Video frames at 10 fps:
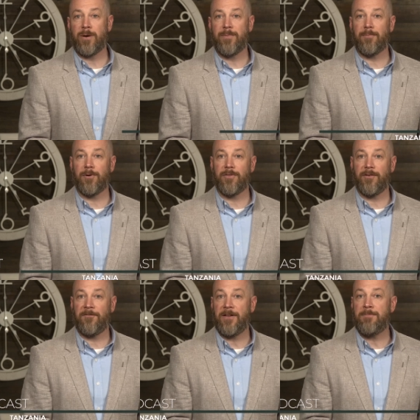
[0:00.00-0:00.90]
remember the
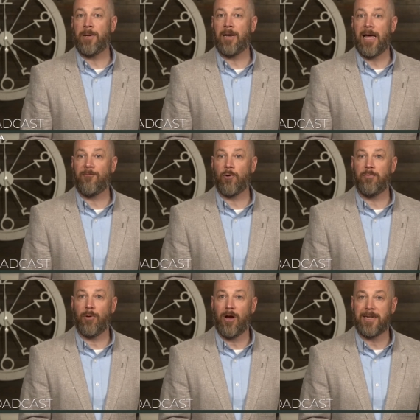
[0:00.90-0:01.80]
FIPA LifeWord
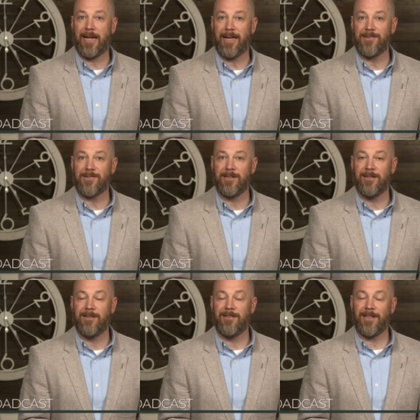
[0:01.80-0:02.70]
broadcast
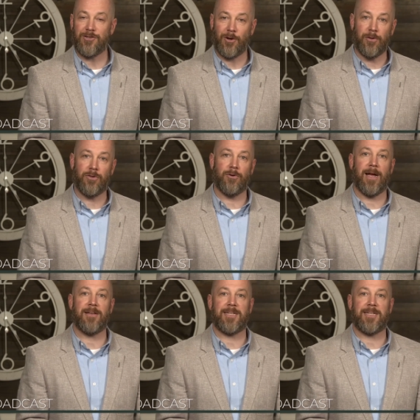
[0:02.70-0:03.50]
that's heard throughout